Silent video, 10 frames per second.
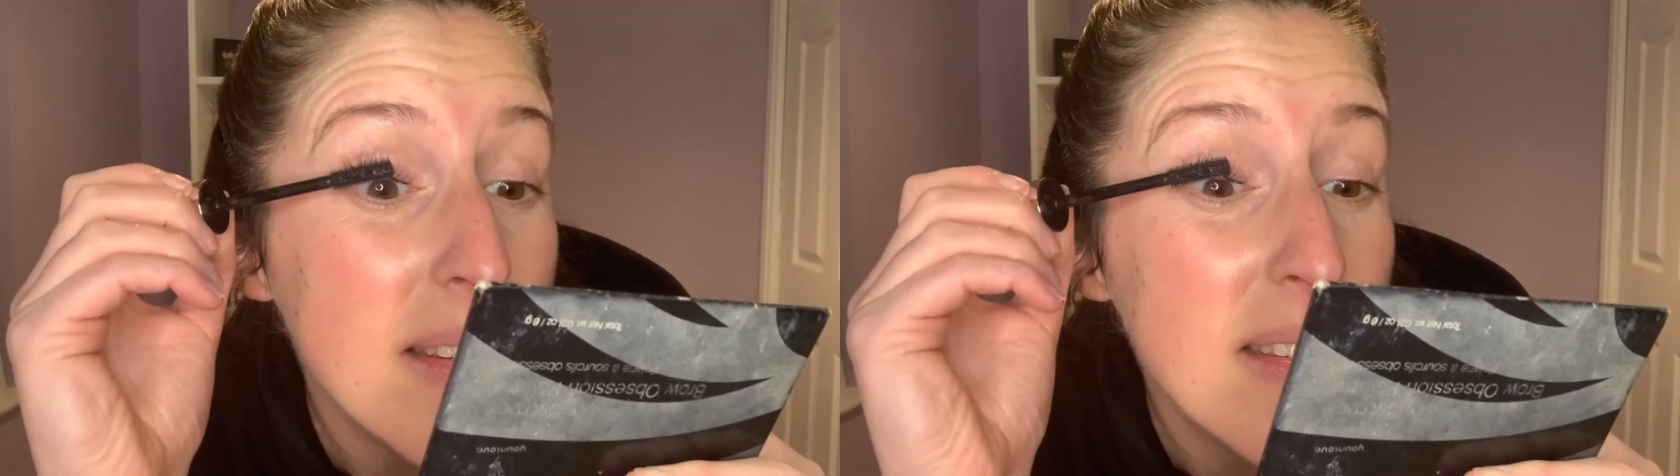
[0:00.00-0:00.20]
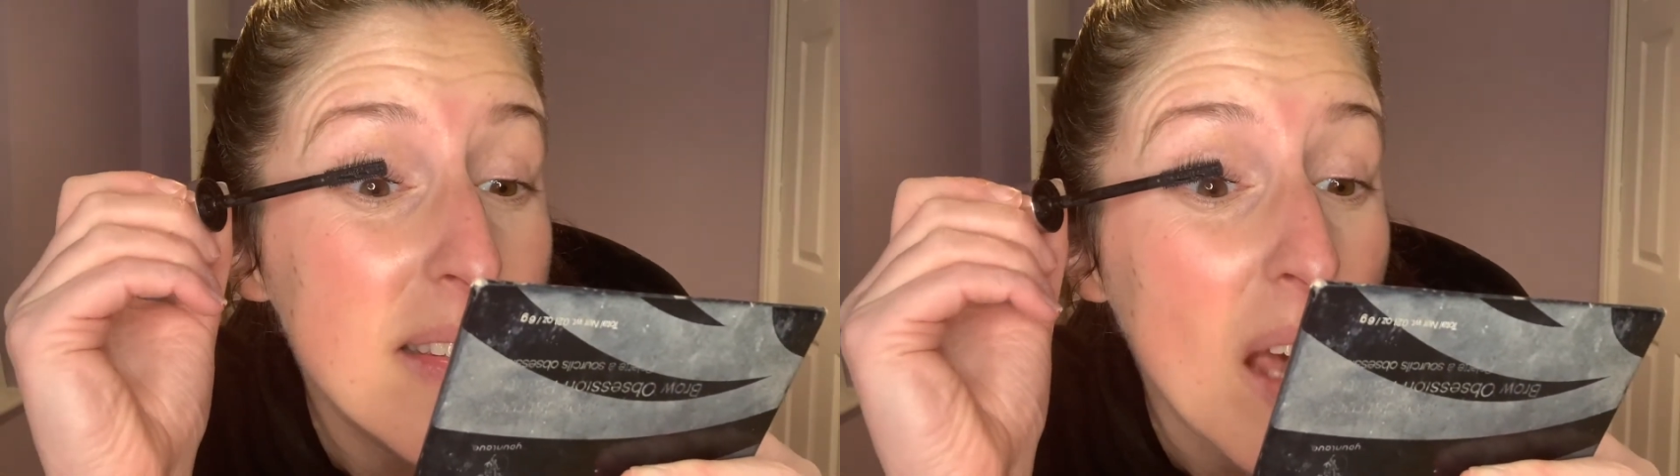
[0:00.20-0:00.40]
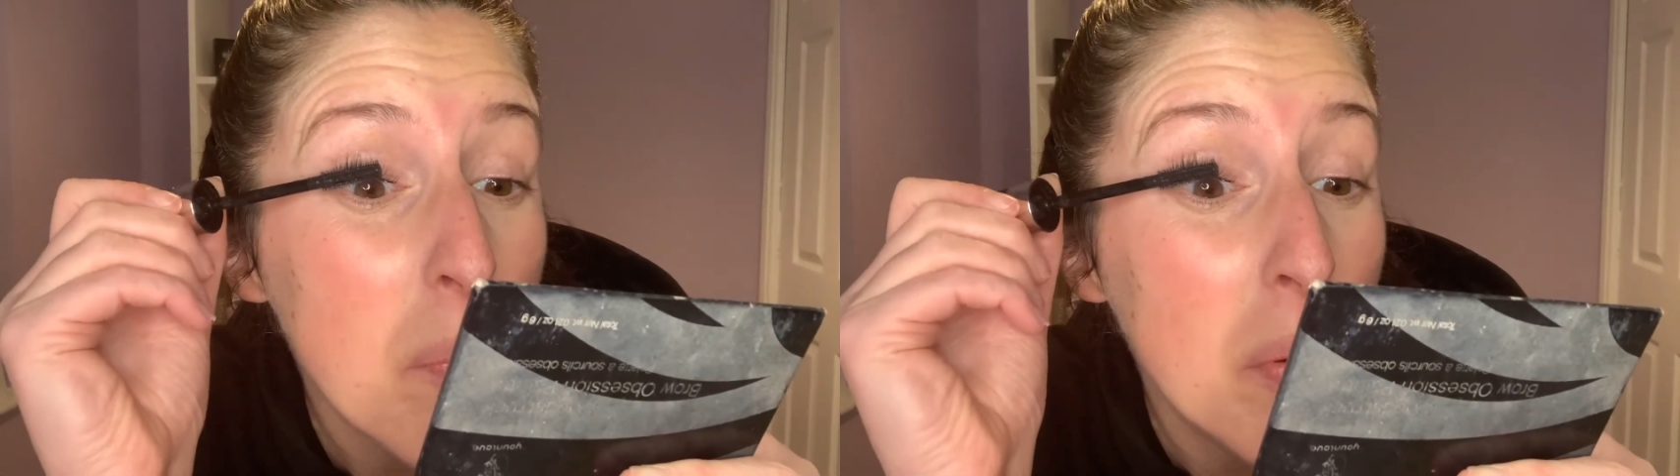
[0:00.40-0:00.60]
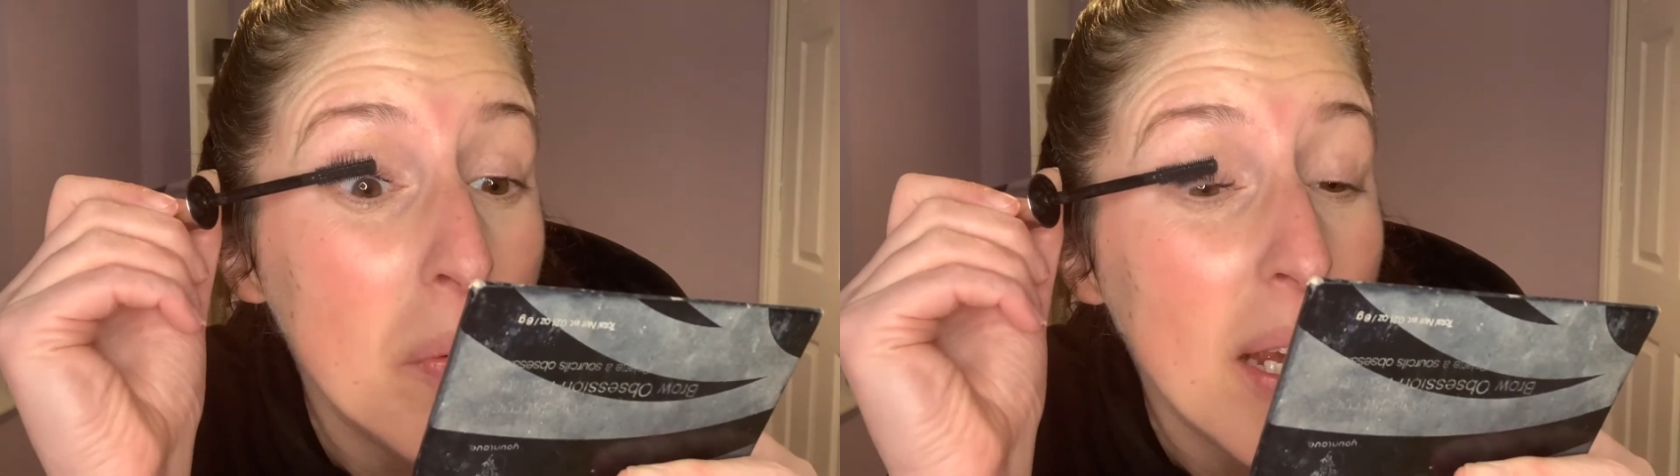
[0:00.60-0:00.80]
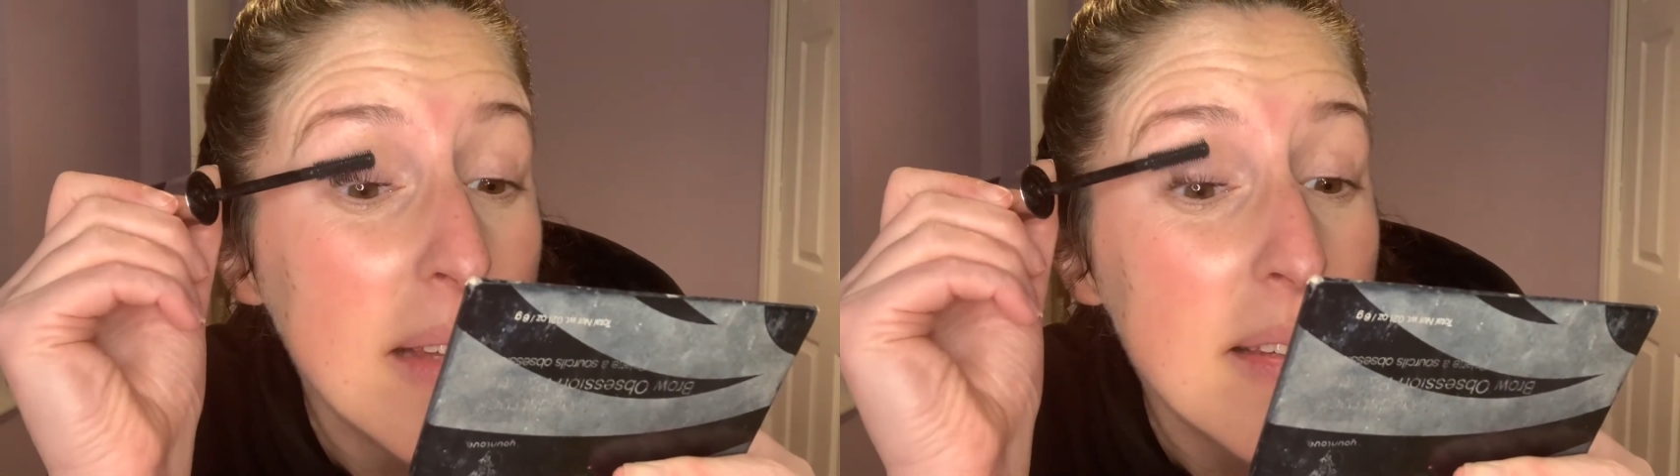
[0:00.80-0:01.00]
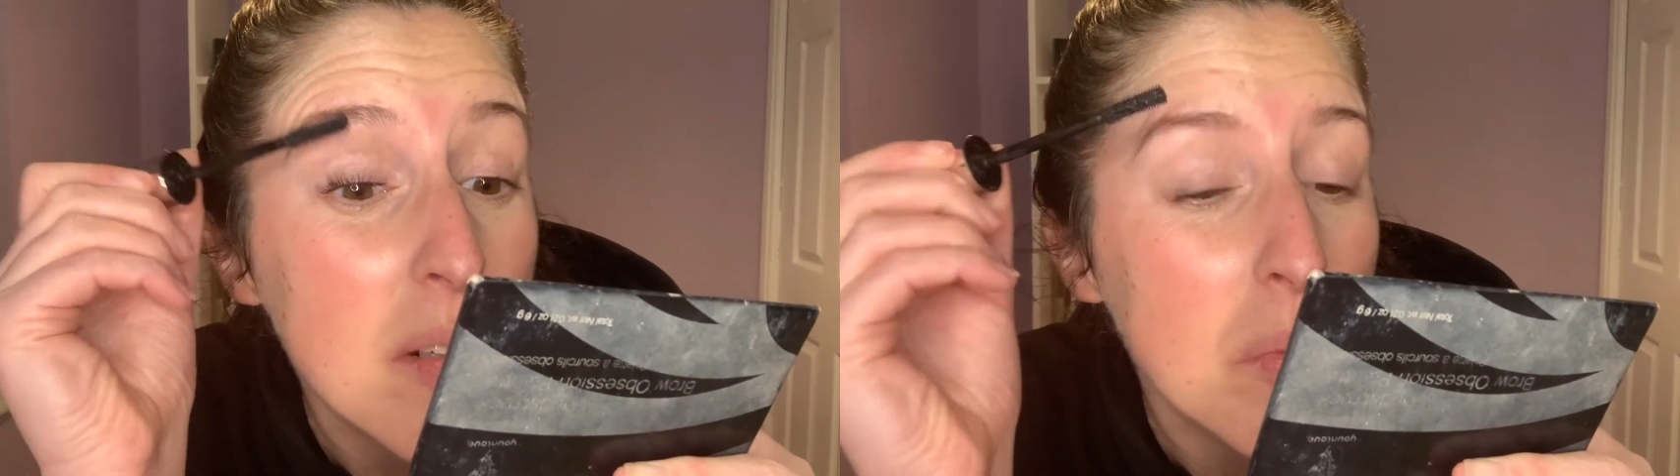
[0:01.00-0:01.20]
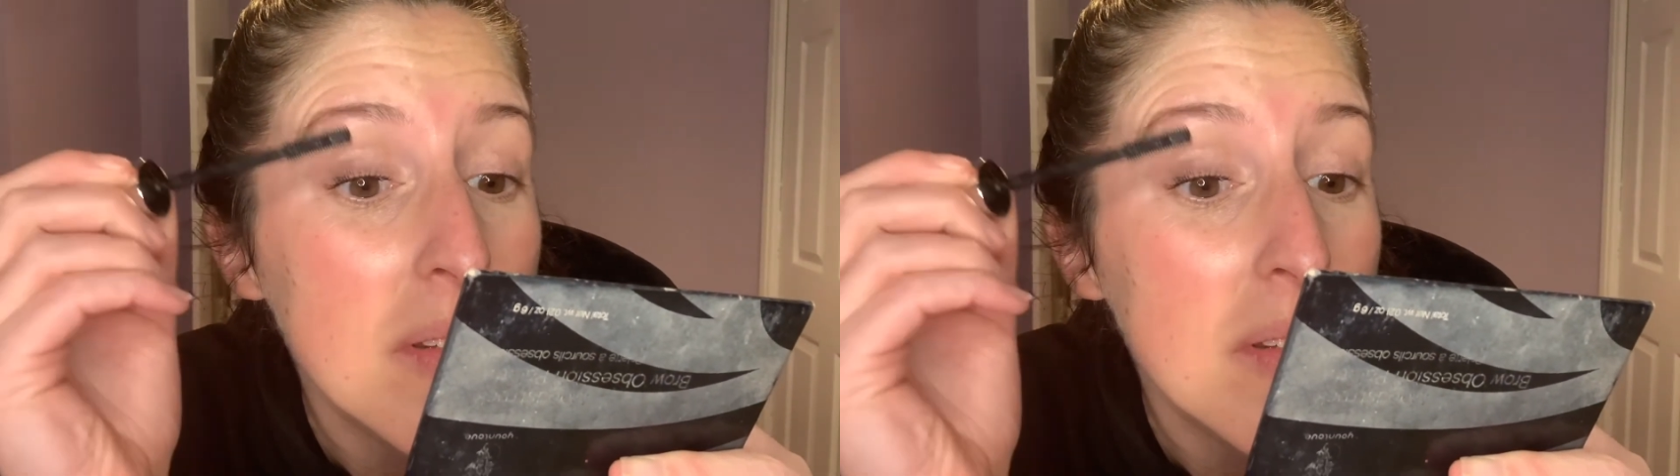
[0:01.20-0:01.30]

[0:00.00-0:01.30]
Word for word: separating